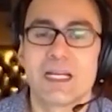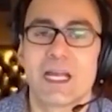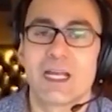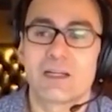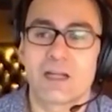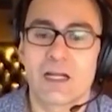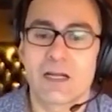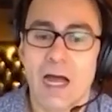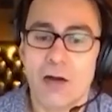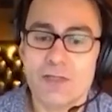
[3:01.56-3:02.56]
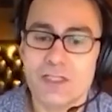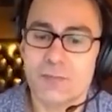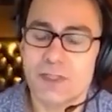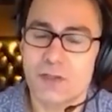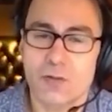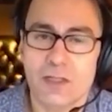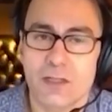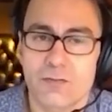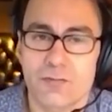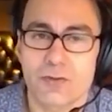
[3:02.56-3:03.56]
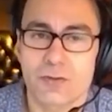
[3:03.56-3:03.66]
And how has it been going there for you?